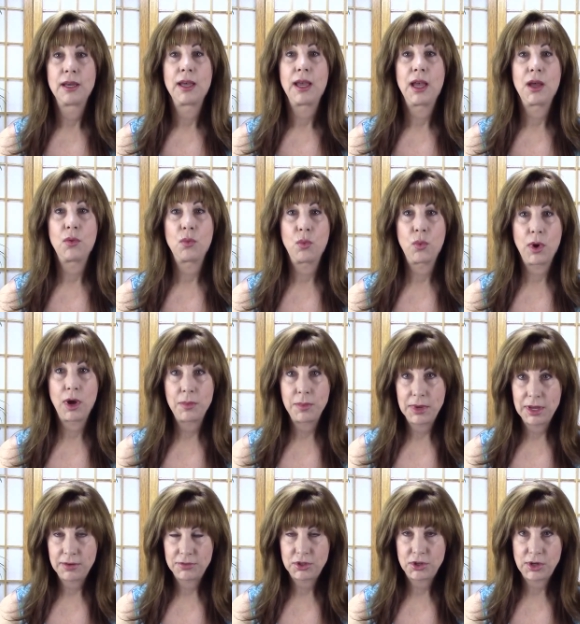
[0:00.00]
and what
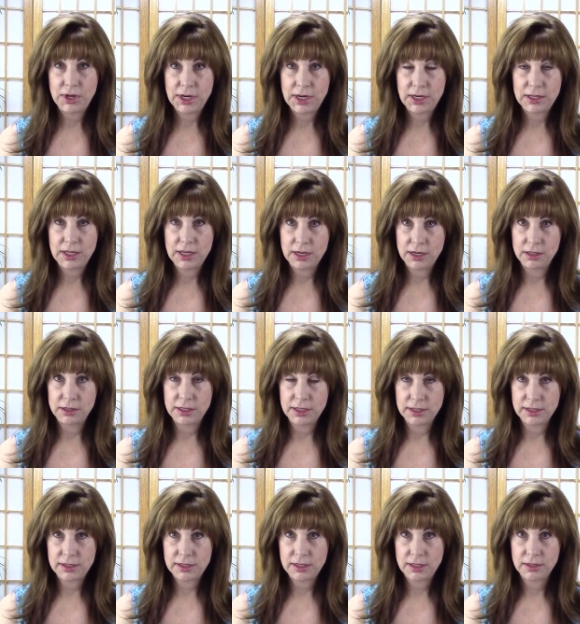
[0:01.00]
may have triggered the
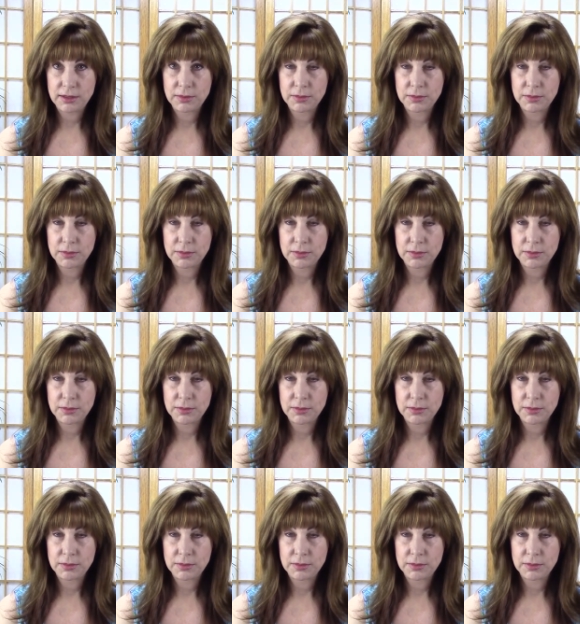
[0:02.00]
illness,